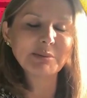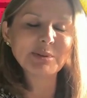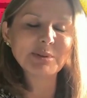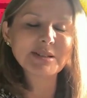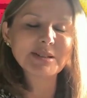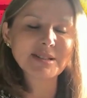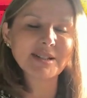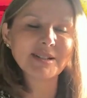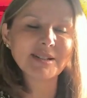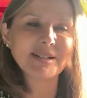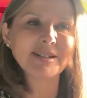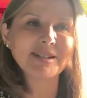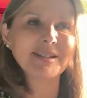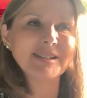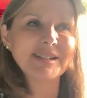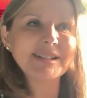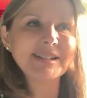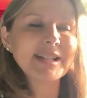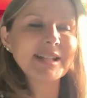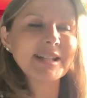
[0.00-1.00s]
But
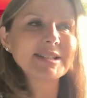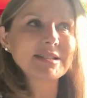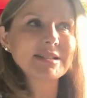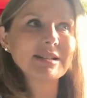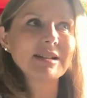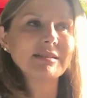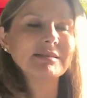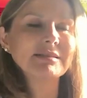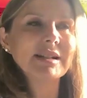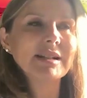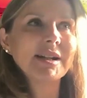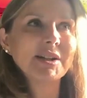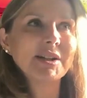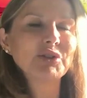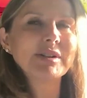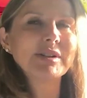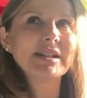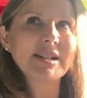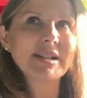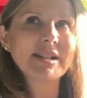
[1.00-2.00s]
yes, I
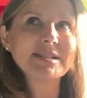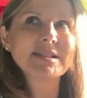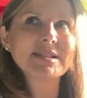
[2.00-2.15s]
agree.